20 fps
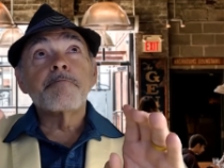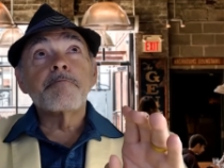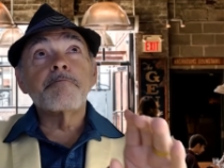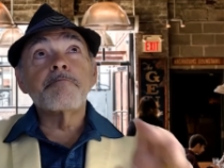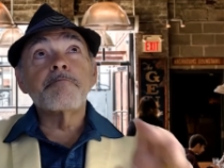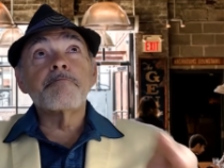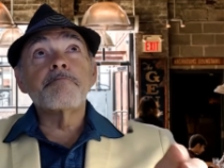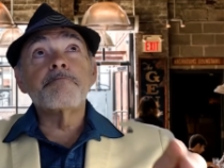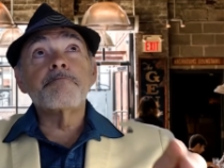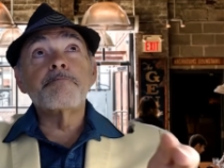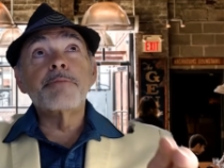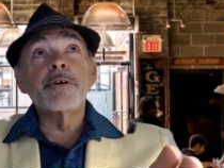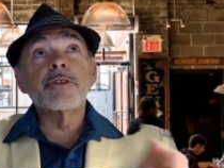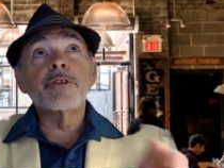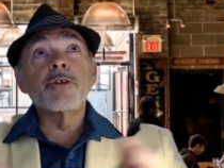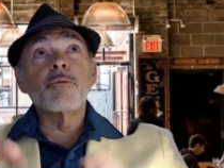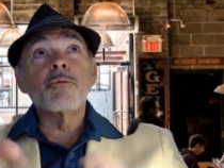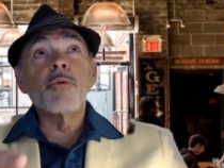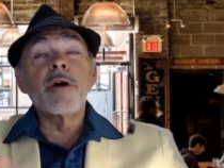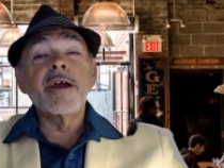But the
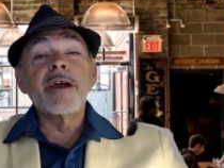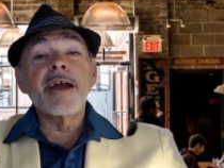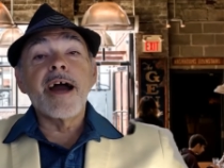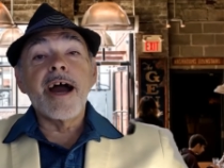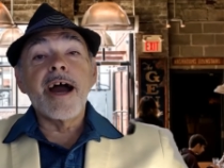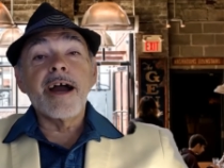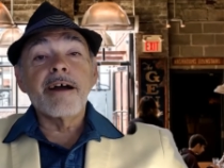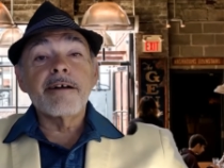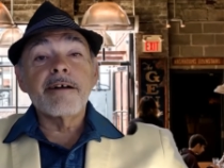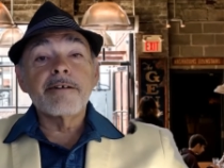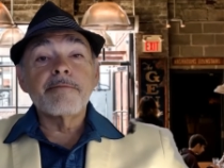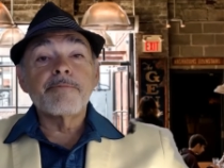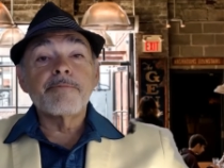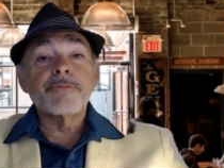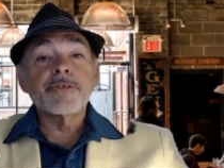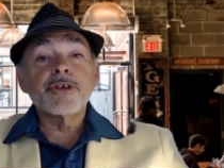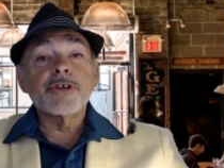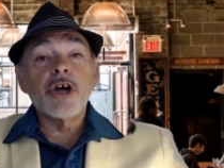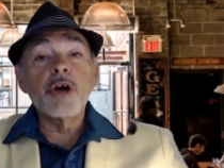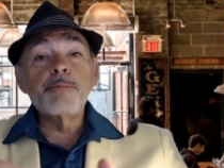way I
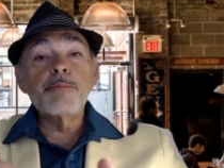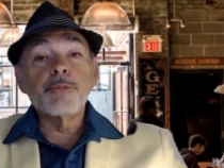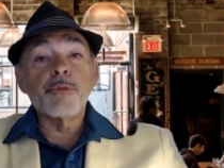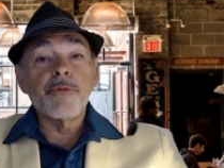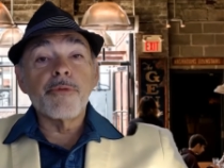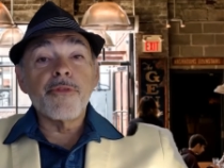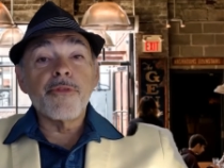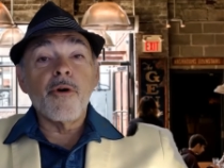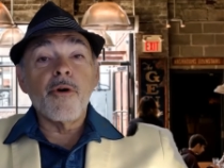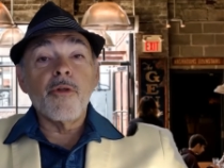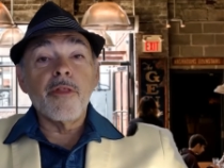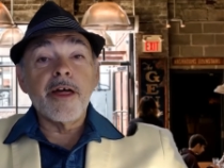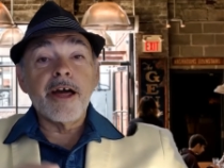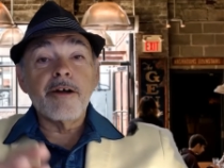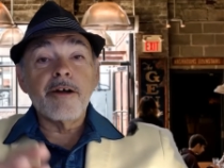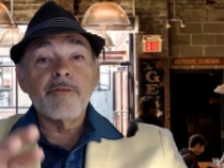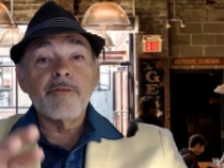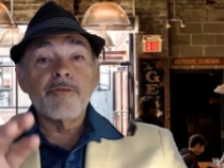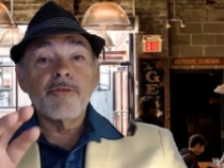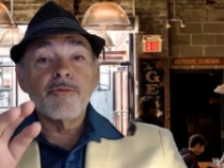coped with all that
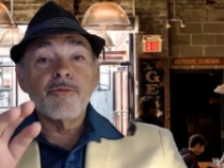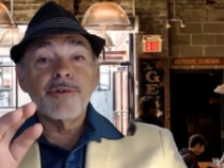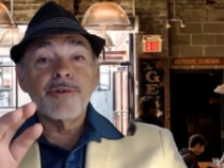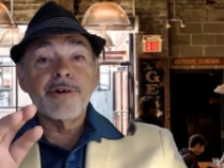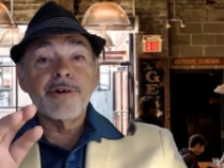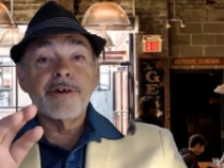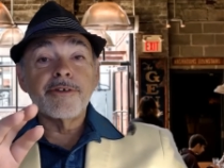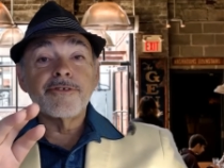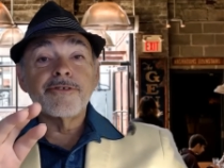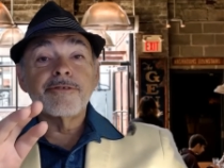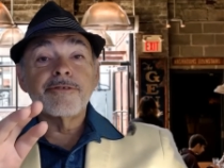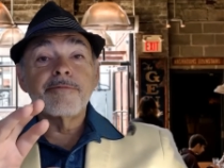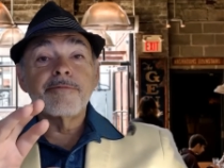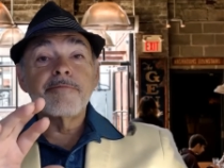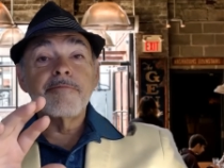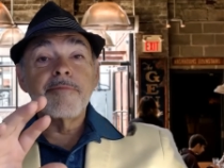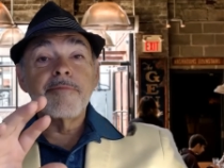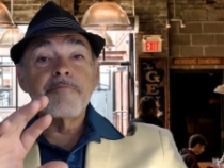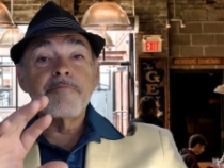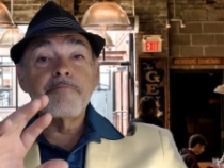was
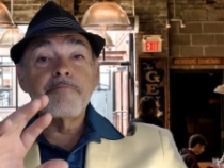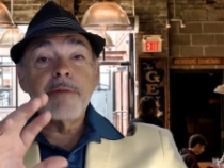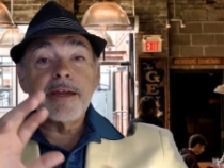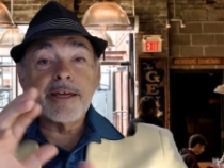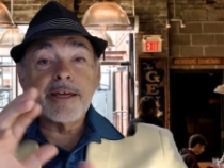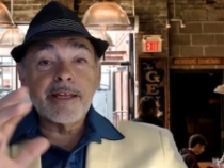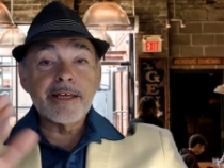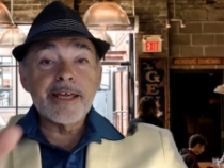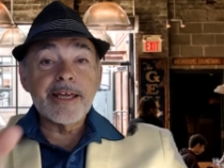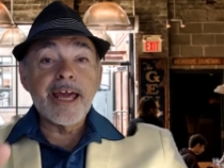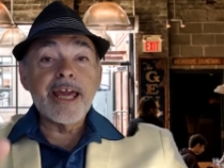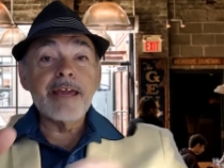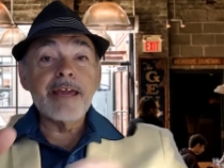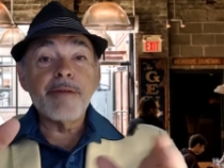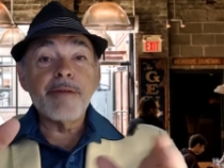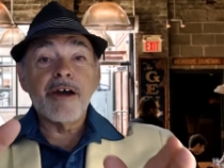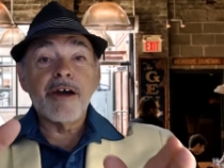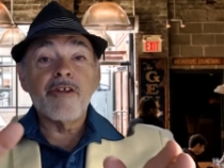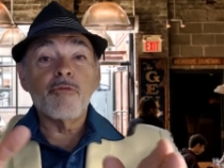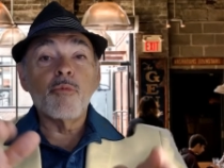making a game out of
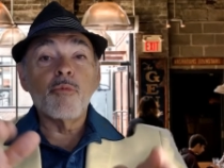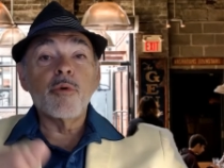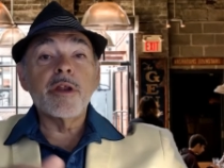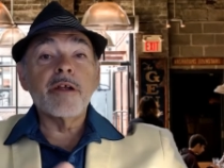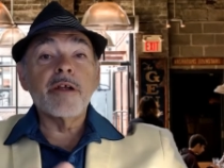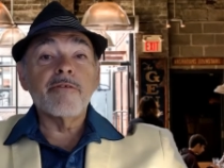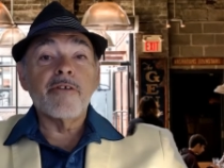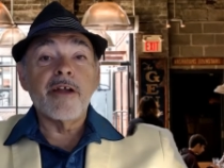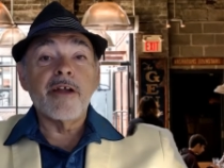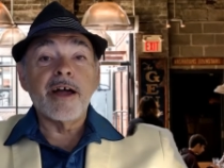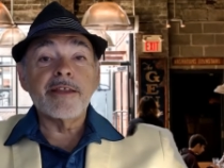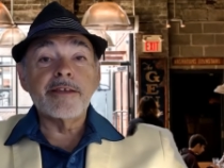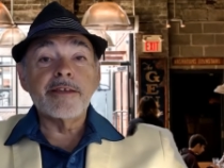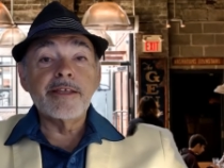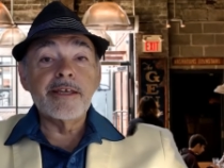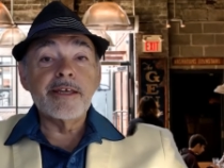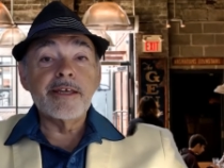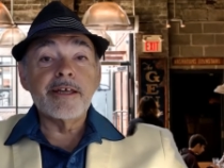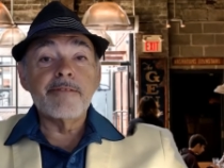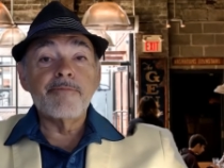whatever I did.
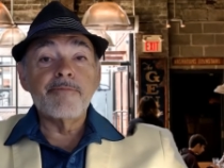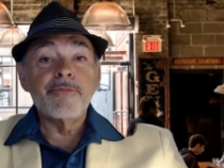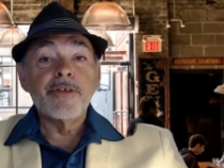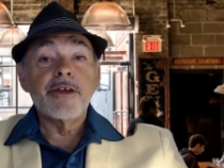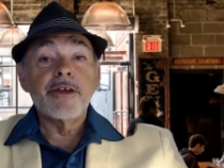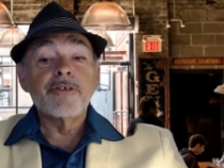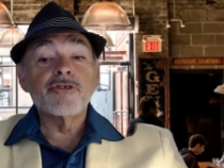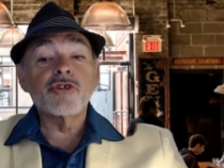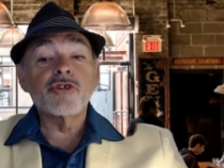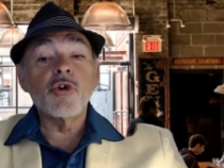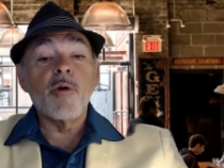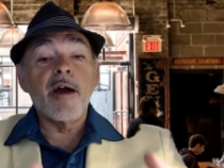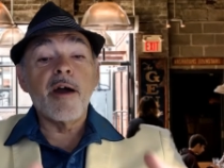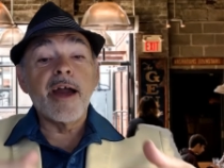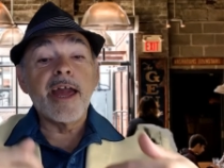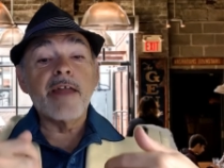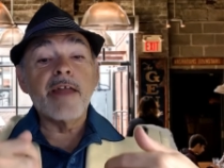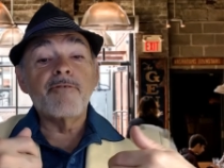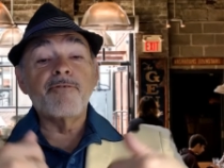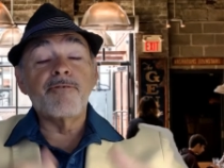So I had
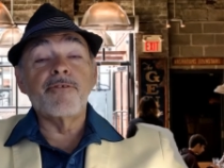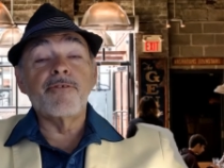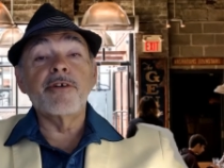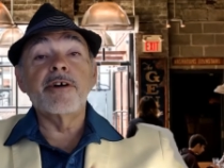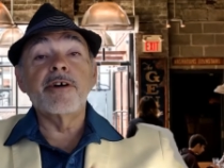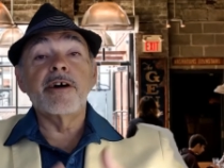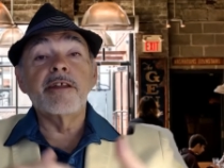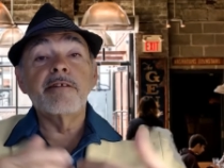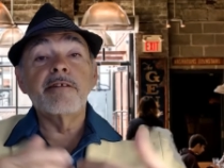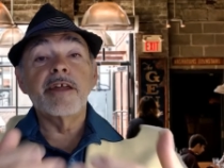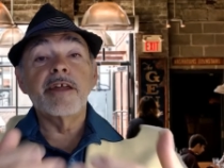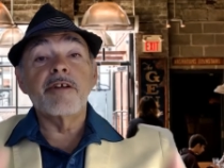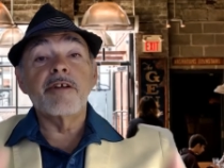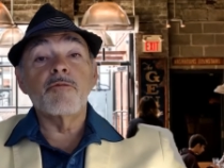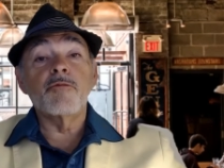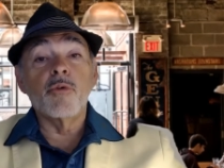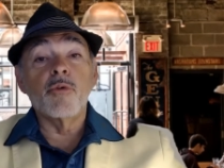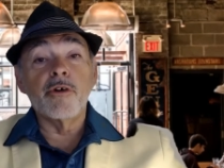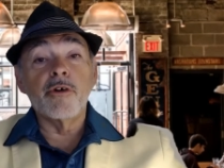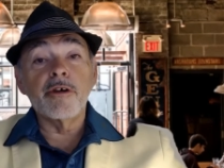fun at work.
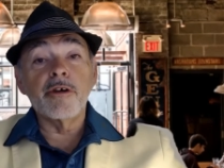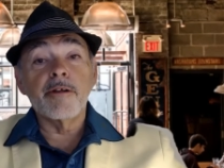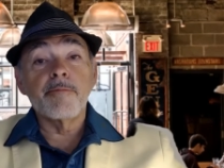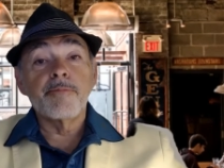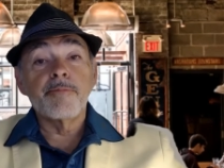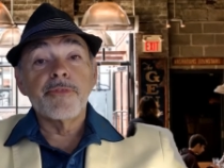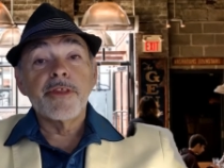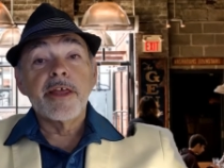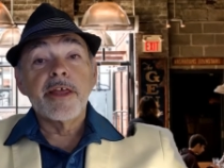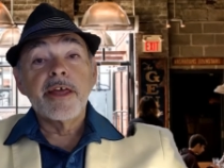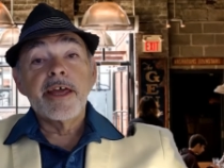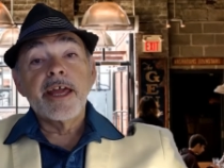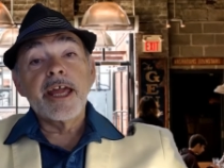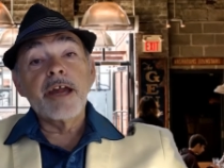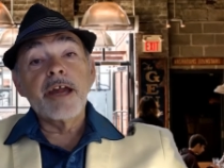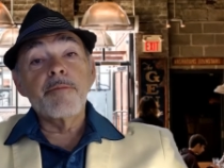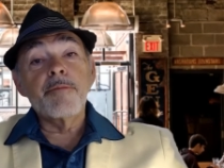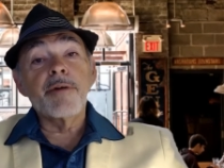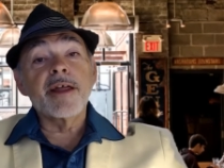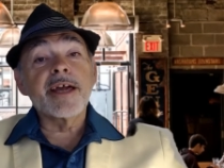And when I
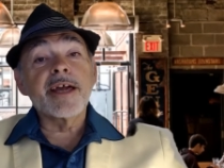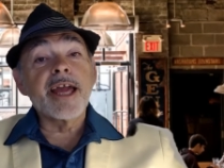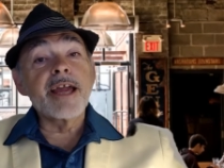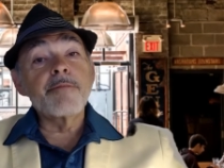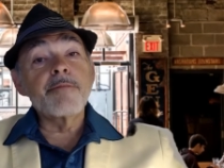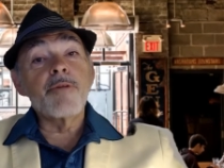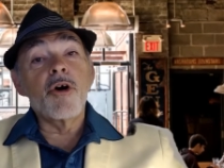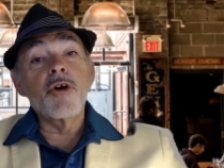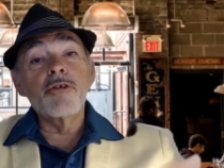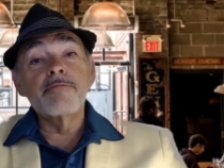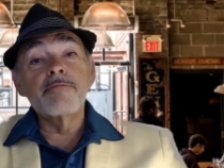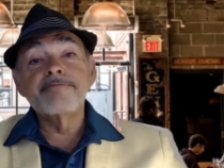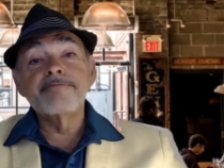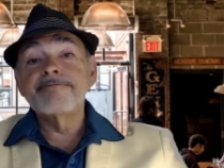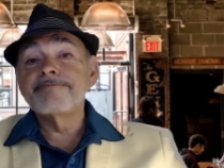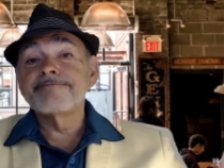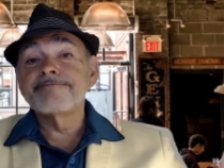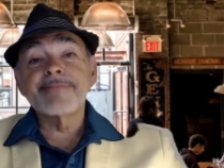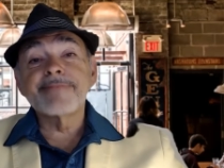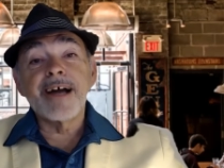came home,
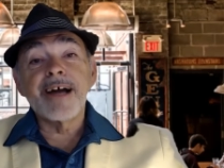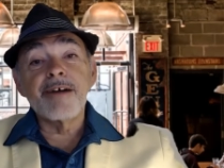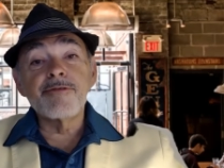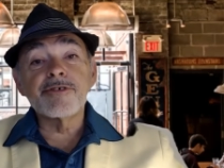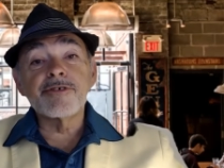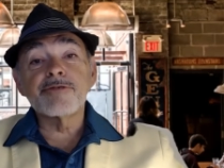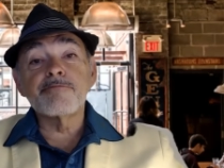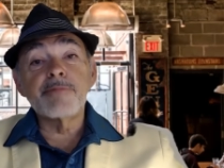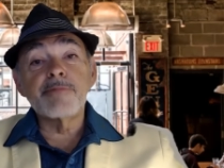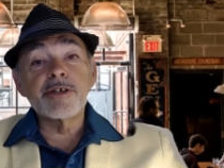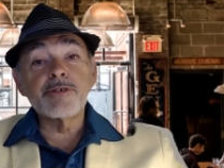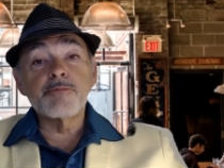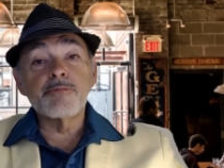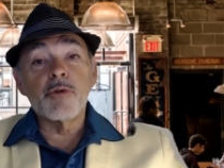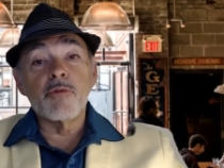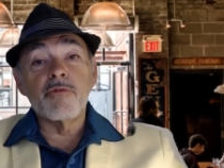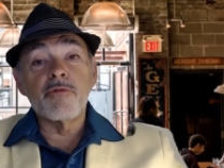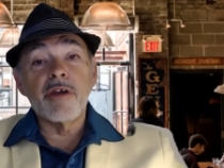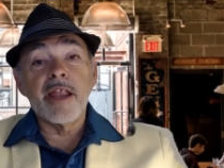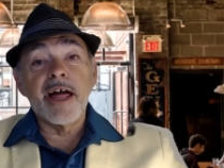I was much more
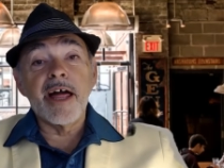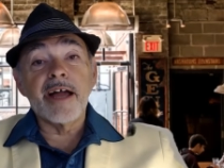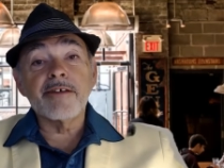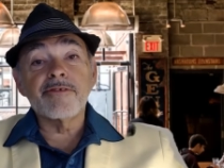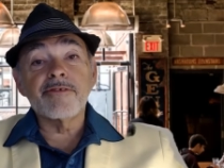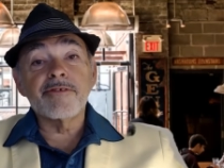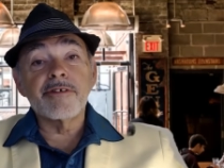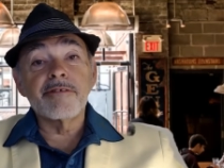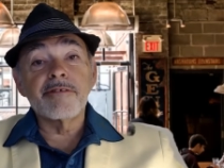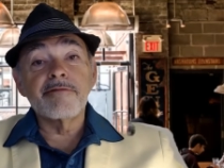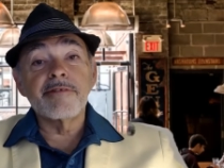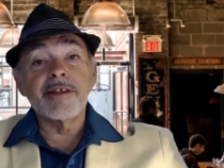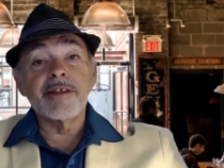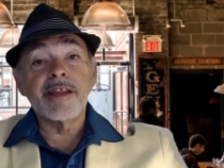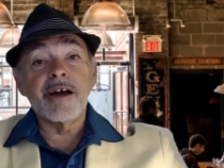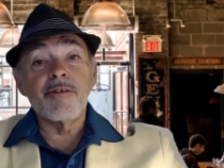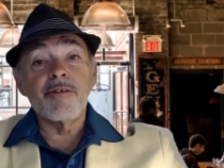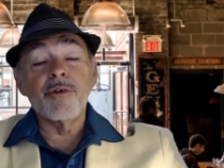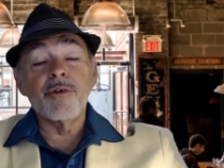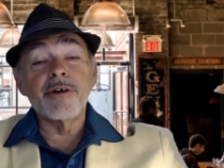relaxed than I
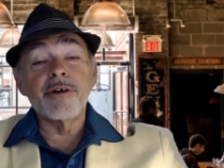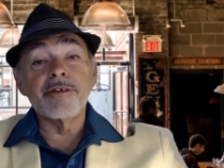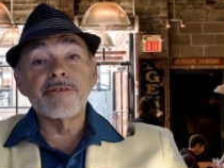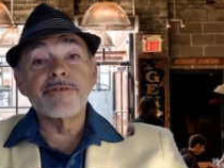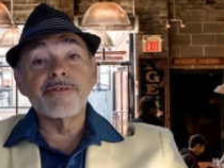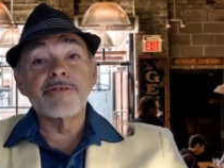was